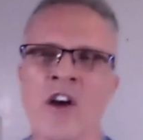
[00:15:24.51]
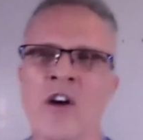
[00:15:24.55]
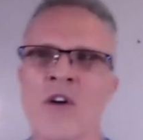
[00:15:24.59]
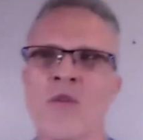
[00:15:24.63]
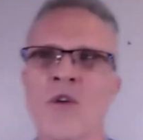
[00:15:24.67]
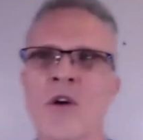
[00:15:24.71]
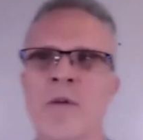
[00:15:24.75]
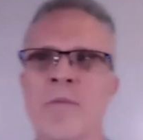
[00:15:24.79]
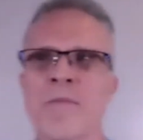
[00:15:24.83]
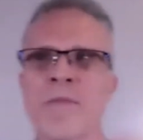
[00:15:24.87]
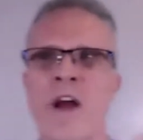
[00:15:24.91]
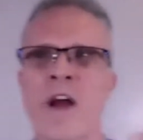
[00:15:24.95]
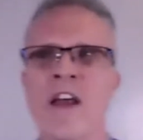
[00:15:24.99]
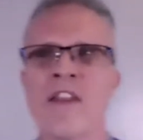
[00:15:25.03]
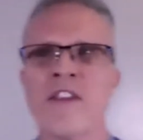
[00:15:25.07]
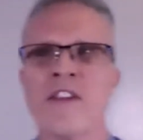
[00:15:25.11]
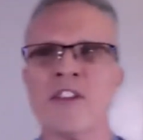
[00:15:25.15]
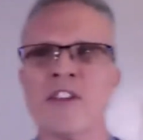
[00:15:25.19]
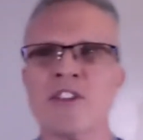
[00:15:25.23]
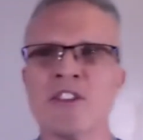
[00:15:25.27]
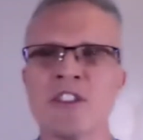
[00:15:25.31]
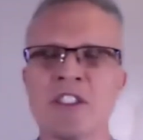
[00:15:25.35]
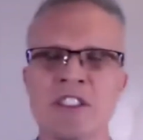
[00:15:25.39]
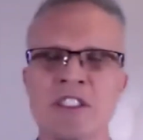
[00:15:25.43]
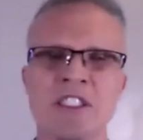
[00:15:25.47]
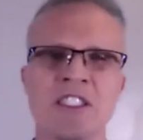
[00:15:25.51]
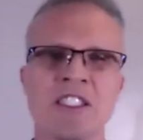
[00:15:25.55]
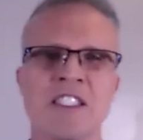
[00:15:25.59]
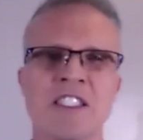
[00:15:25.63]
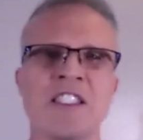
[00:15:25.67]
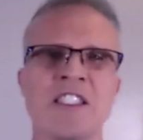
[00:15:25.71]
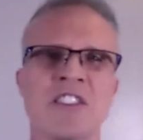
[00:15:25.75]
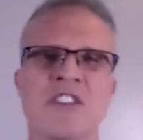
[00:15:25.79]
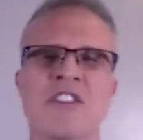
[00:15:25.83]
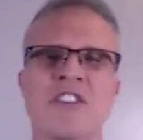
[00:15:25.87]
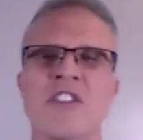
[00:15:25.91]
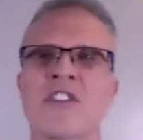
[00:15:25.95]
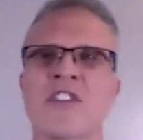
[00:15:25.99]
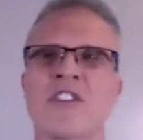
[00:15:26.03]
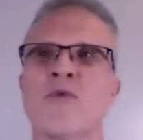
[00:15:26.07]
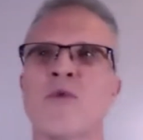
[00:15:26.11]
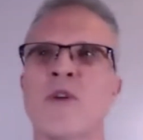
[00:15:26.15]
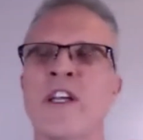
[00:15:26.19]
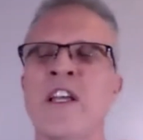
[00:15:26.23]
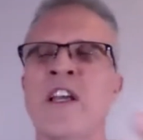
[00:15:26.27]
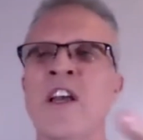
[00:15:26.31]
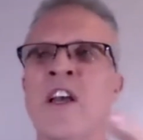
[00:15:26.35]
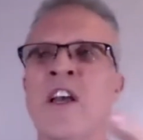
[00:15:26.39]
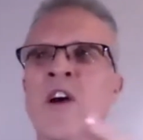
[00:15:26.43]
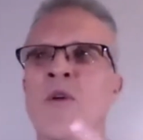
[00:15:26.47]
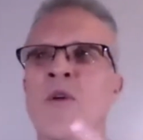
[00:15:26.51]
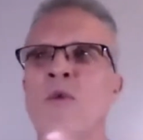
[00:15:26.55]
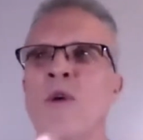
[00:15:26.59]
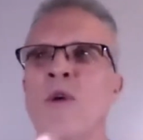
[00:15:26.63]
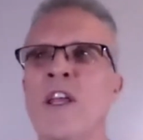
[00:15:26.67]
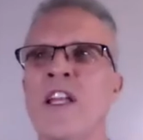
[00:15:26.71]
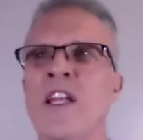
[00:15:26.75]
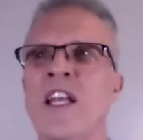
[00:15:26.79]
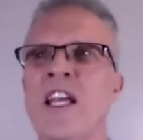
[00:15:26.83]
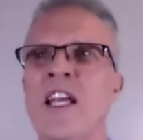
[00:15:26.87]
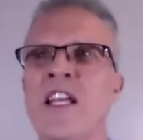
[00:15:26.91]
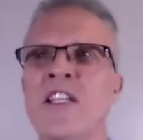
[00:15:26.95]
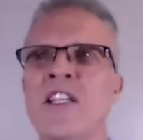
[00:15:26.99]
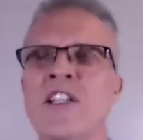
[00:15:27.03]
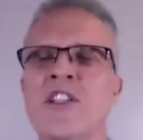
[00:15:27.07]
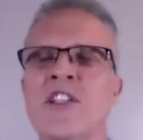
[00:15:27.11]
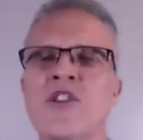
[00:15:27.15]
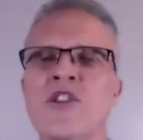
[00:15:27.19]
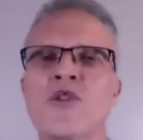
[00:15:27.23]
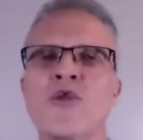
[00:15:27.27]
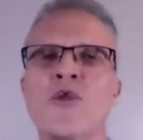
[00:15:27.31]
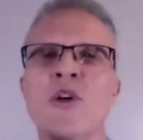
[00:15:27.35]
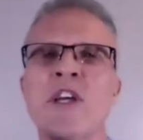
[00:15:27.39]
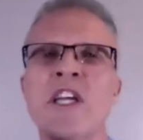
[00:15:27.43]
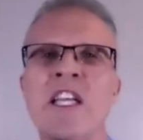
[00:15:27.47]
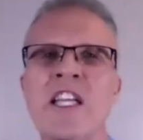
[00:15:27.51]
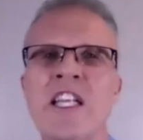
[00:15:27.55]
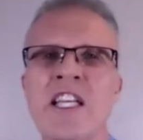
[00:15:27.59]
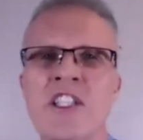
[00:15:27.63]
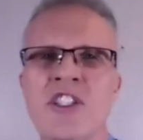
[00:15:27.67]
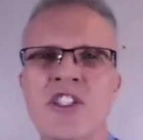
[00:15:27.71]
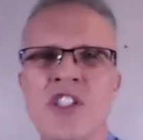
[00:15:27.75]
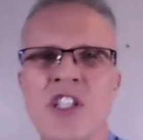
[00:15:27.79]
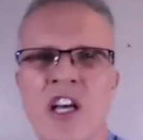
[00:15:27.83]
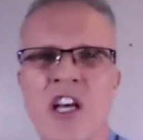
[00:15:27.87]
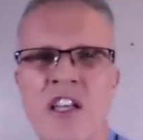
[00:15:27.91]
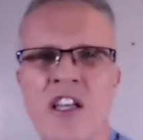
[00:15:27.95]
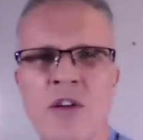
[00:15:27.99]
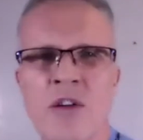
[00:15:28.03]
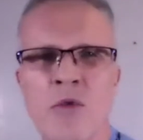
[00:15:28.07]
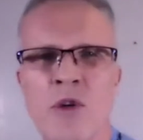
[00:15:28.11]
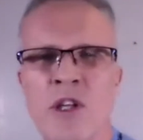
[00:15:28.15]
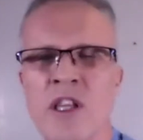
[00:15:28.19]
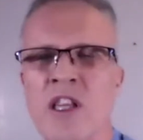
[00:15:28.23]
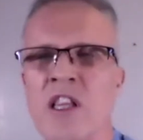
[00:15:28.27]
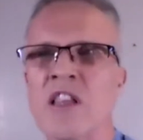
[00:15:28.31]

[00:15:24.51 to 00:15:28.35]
We're brothers and sisters. We, we need to treat each other with